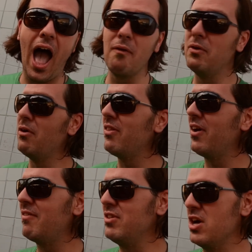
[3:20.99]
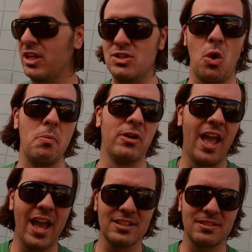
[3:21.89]
I would rather have the uncontrollable
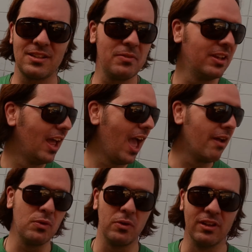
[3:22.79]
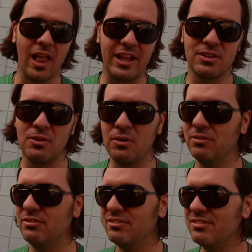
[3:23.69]
gas. I mean, everyone likes their
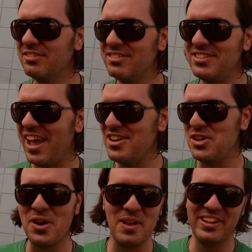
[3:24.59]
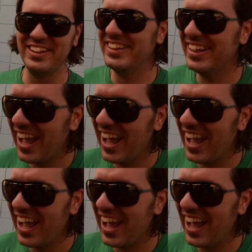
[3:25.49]
own stench. You know what I mean?